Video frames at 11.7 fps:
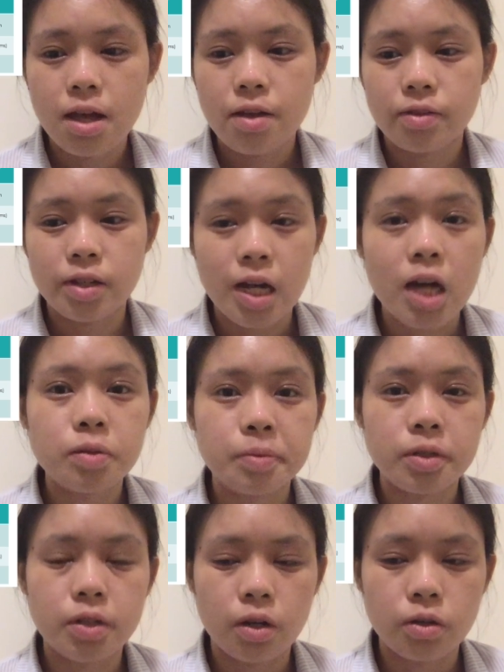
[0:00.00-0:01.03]
The
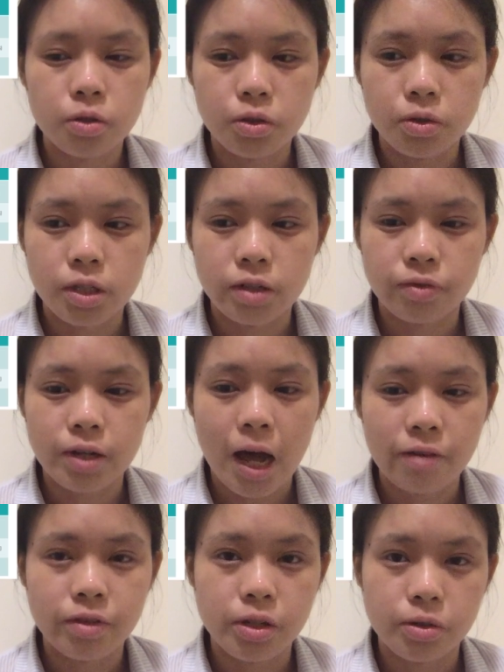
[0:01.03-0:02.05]
dashboards also use different
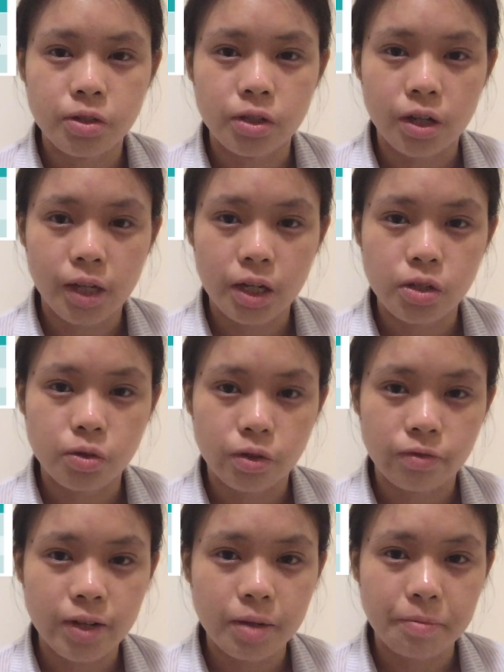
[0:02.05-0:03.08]
avenues to collect user
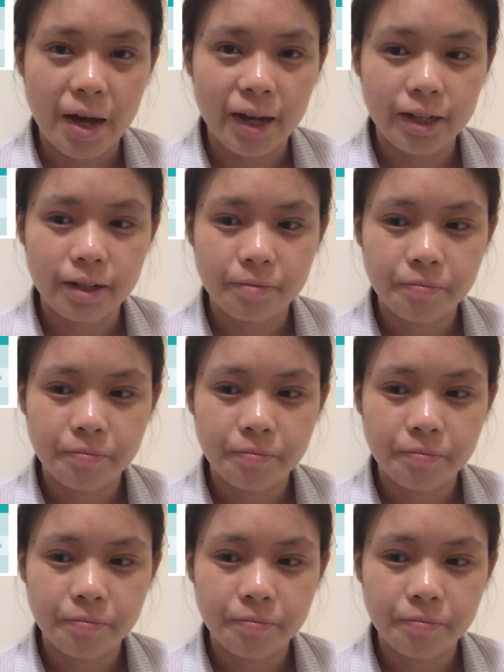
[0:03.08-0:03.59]
feedback.